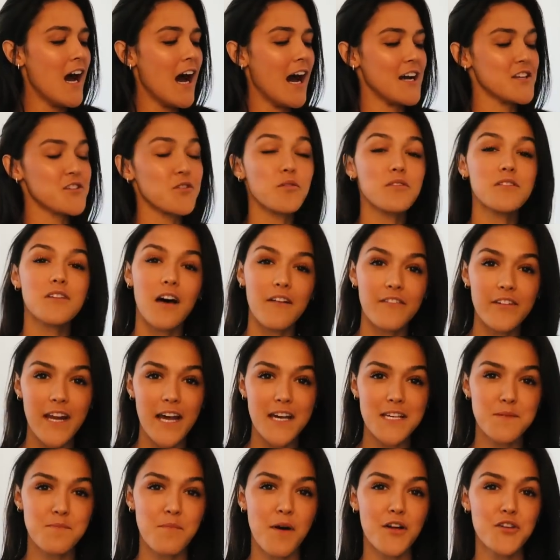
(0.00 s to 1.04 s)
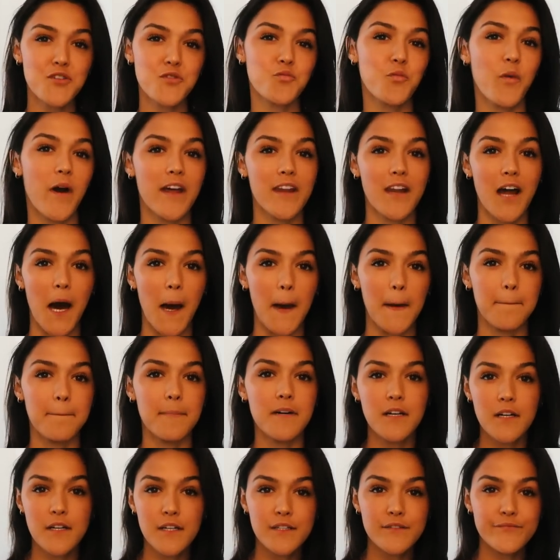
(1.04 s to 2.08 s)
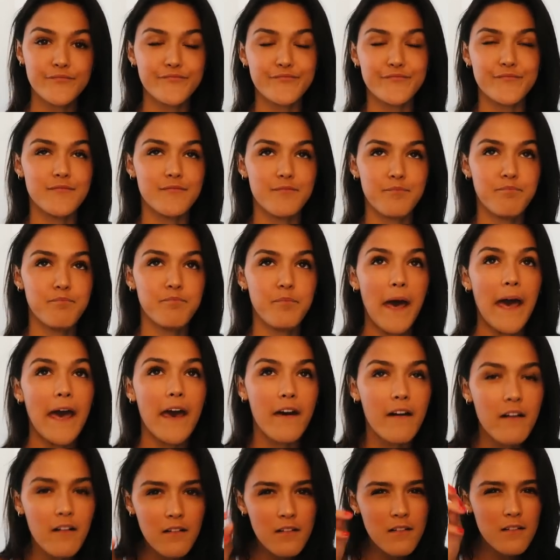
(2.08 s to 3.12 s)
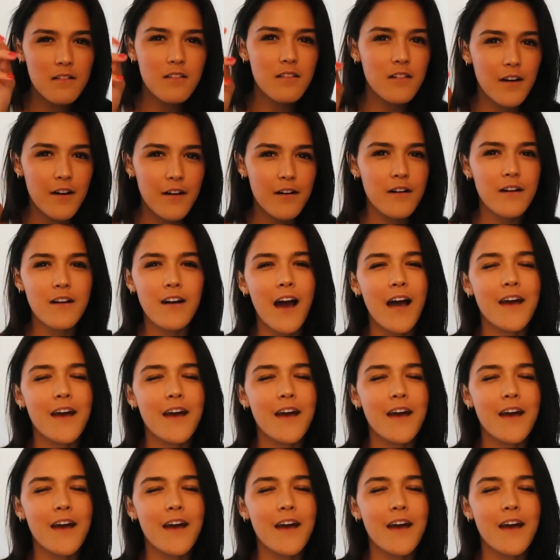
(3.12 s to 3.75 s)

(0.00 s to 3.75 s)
I don't love it as much when I'm paler.